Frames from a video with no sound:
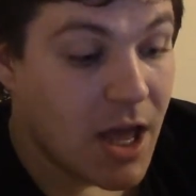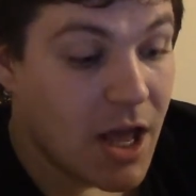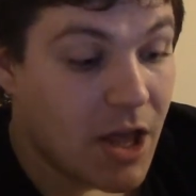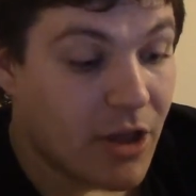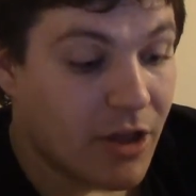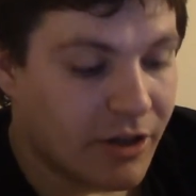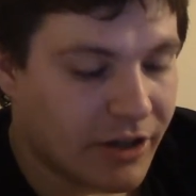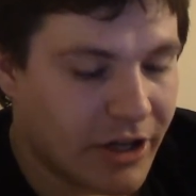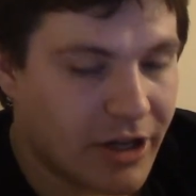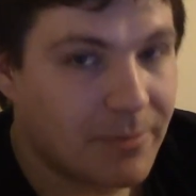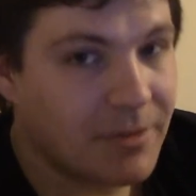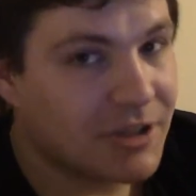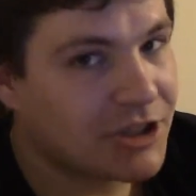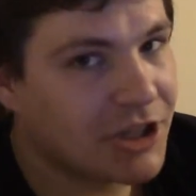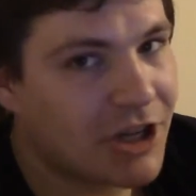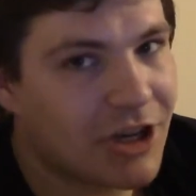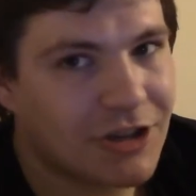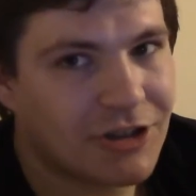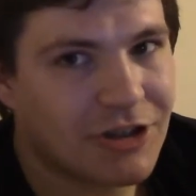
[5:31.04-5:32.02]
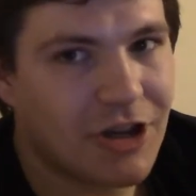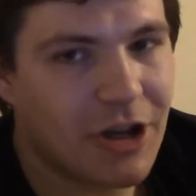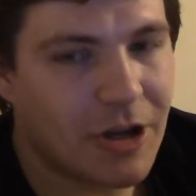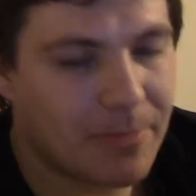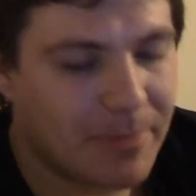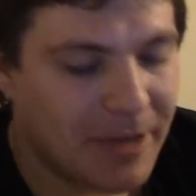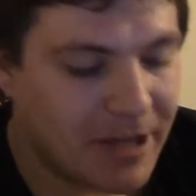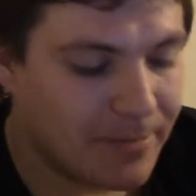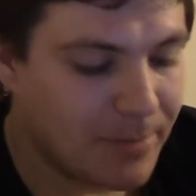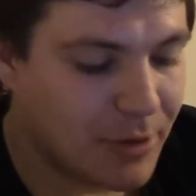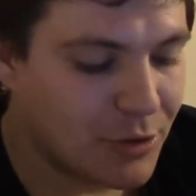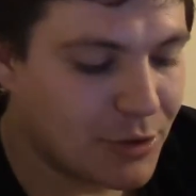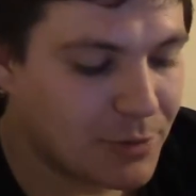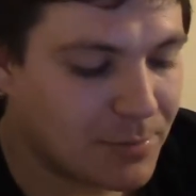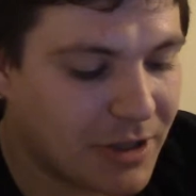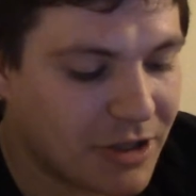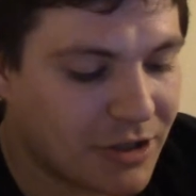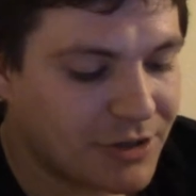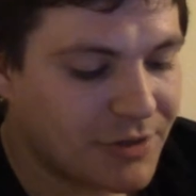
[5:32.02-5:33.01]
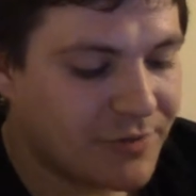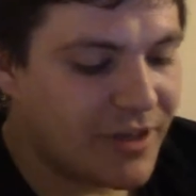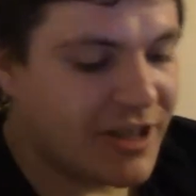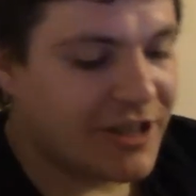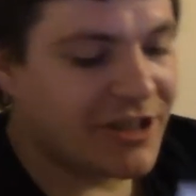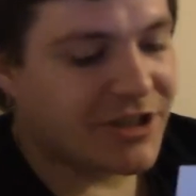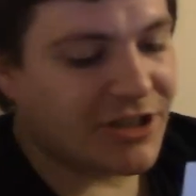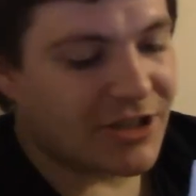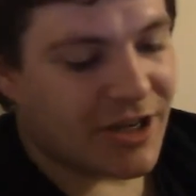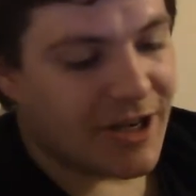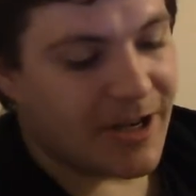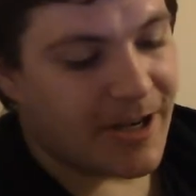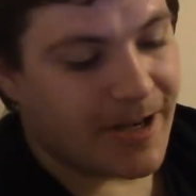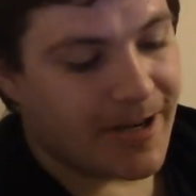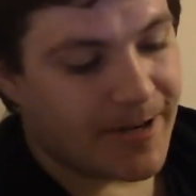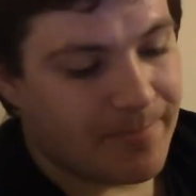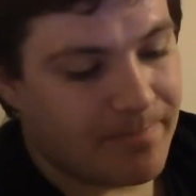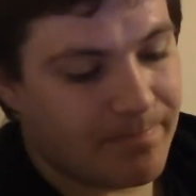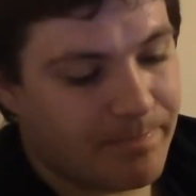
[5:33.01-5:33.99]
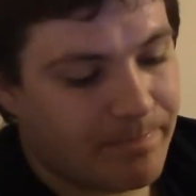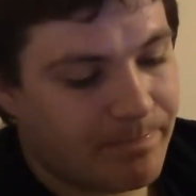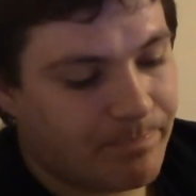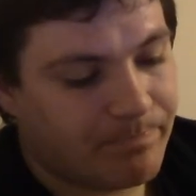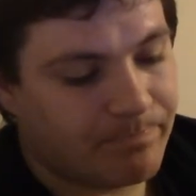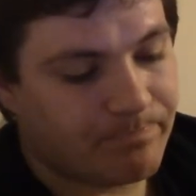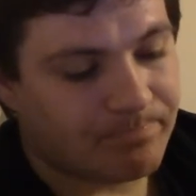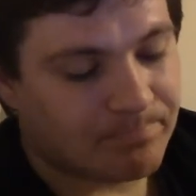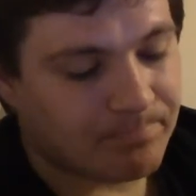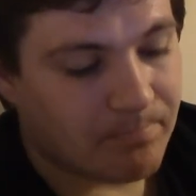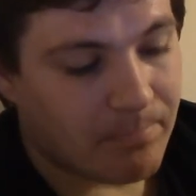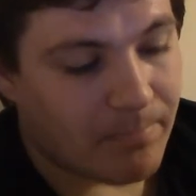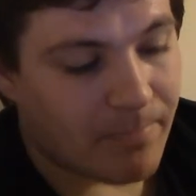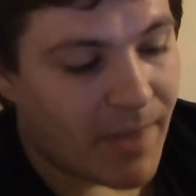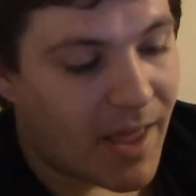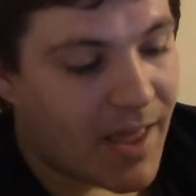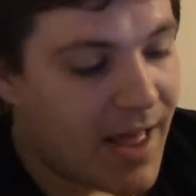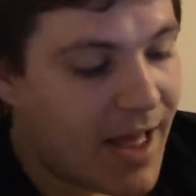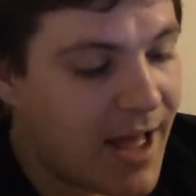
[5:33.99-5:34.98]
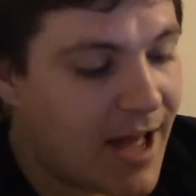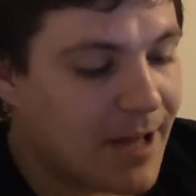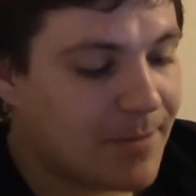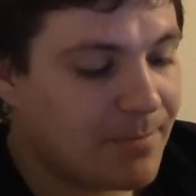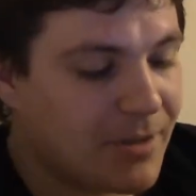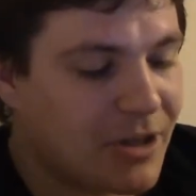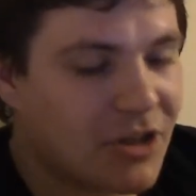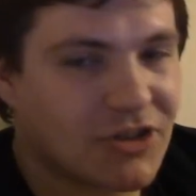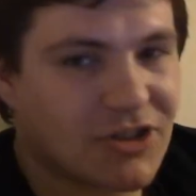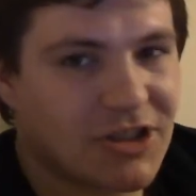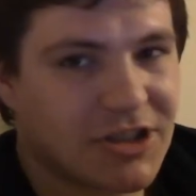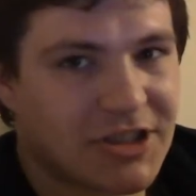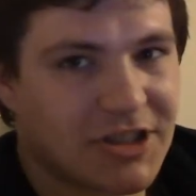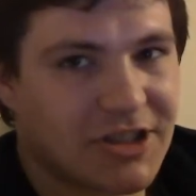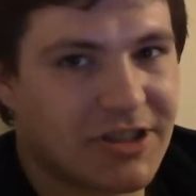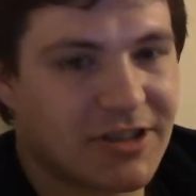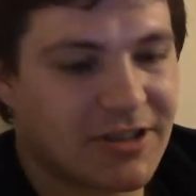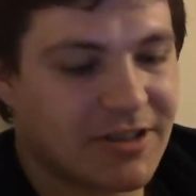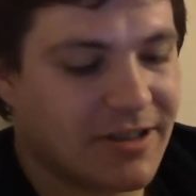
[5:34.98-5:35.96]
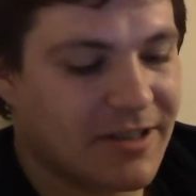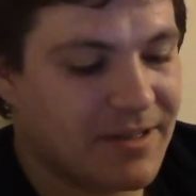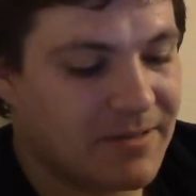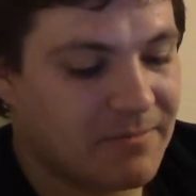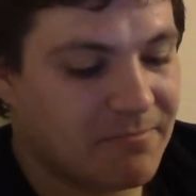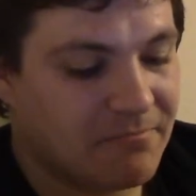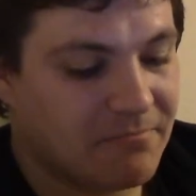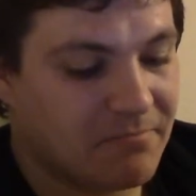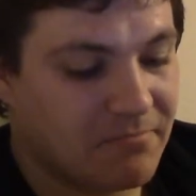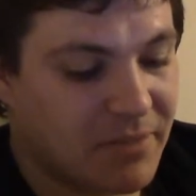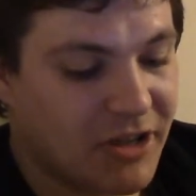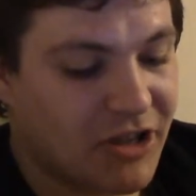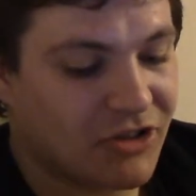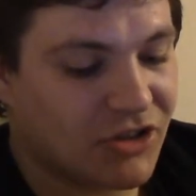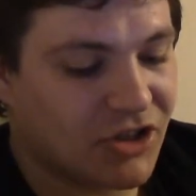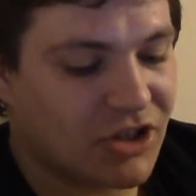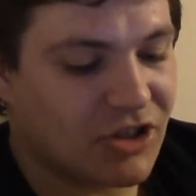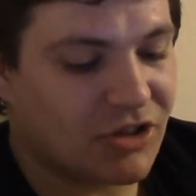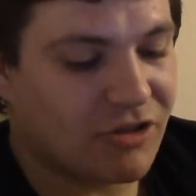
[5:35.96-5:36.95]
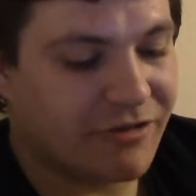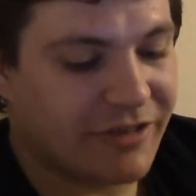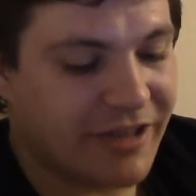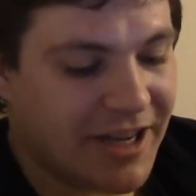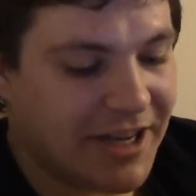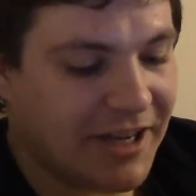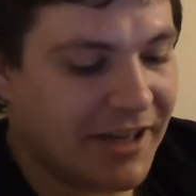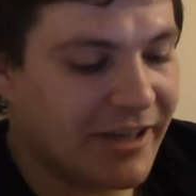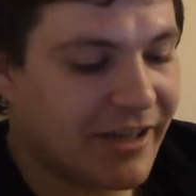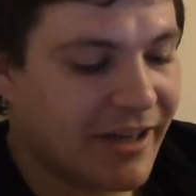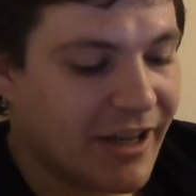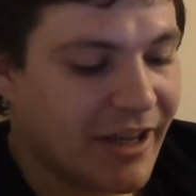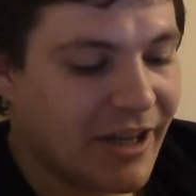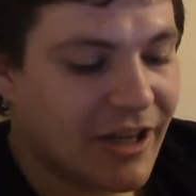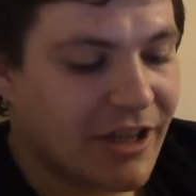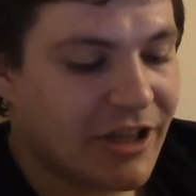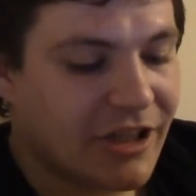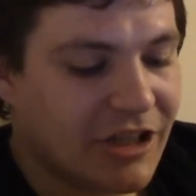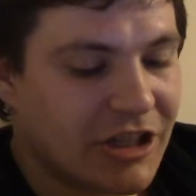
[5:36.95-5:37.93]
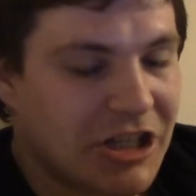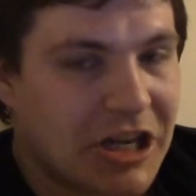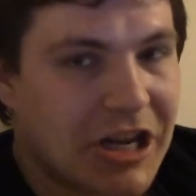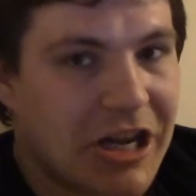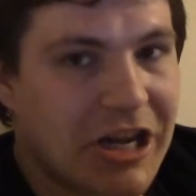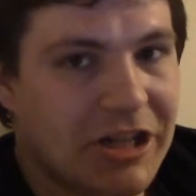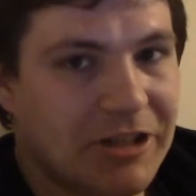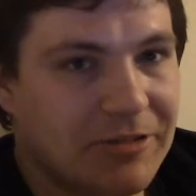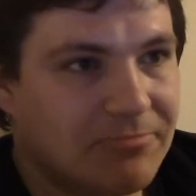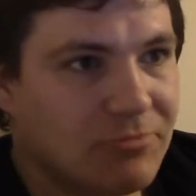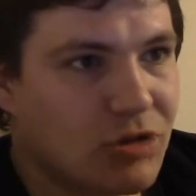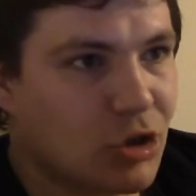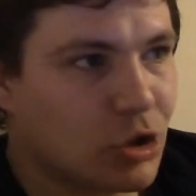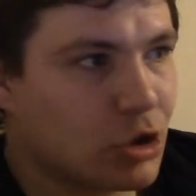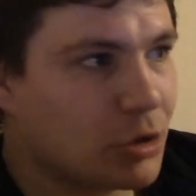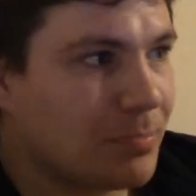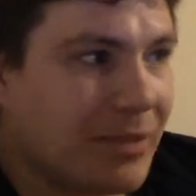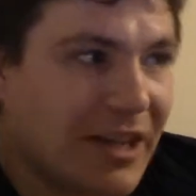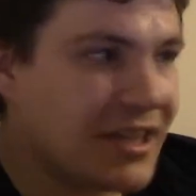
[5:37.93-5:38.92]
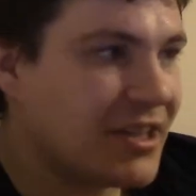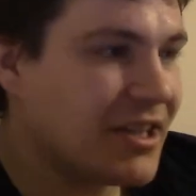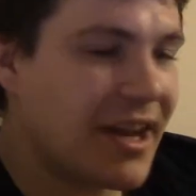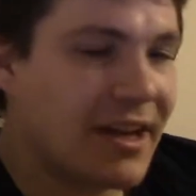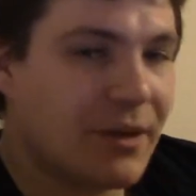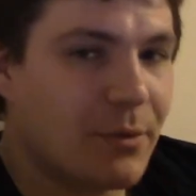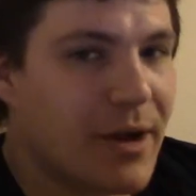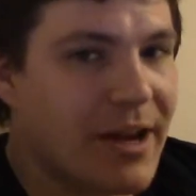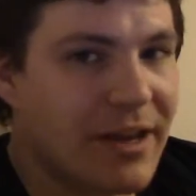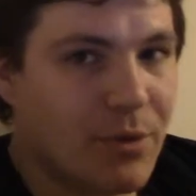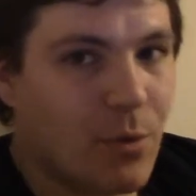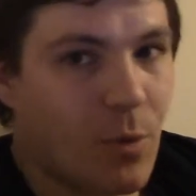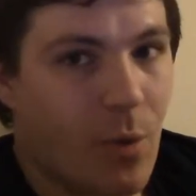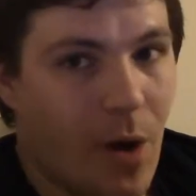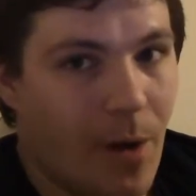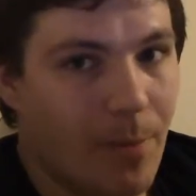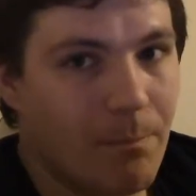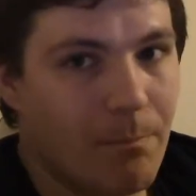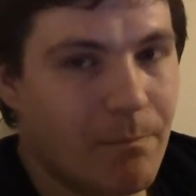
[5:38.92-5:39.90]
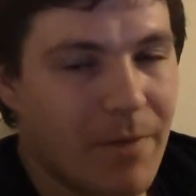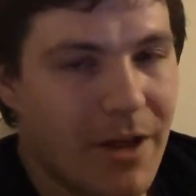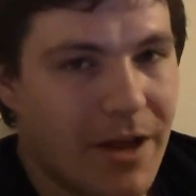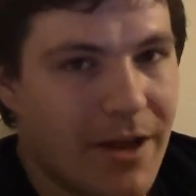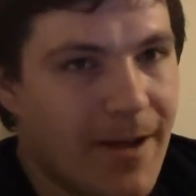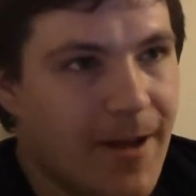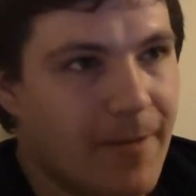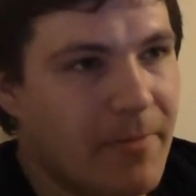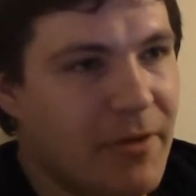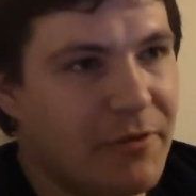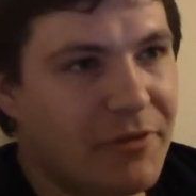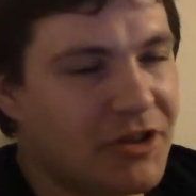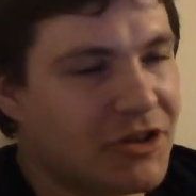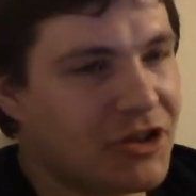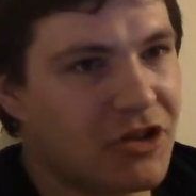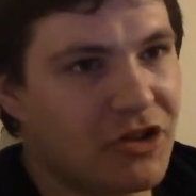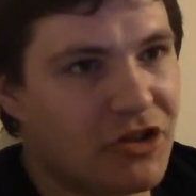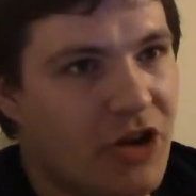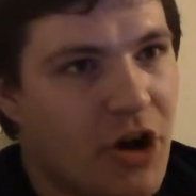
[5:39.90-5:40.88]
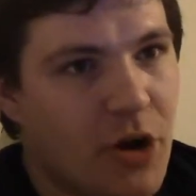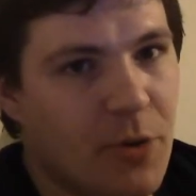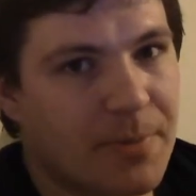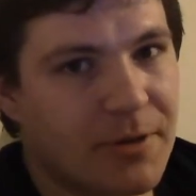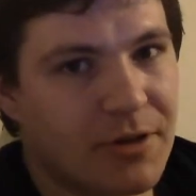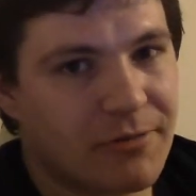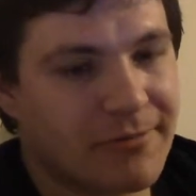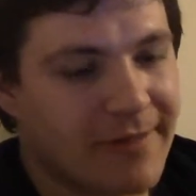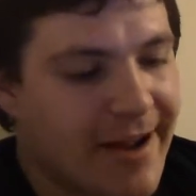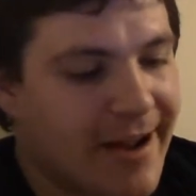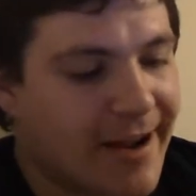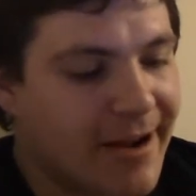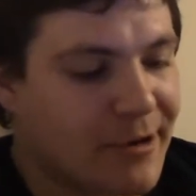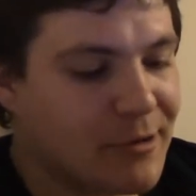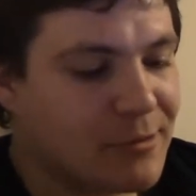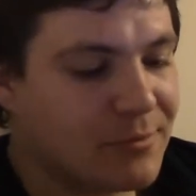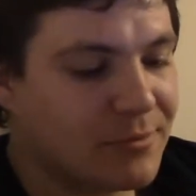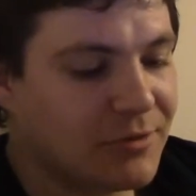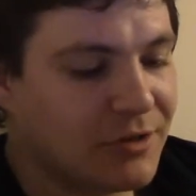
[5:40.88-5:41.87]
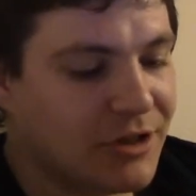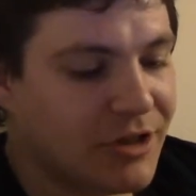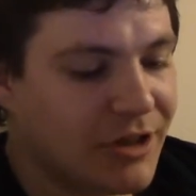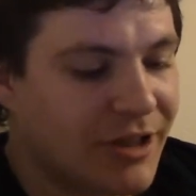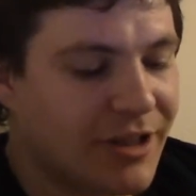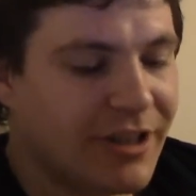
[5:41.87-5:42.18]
The Commissar's got a big boost because of this, and because it's a grenade, you can just place it anywhere you want. If it's an open ground,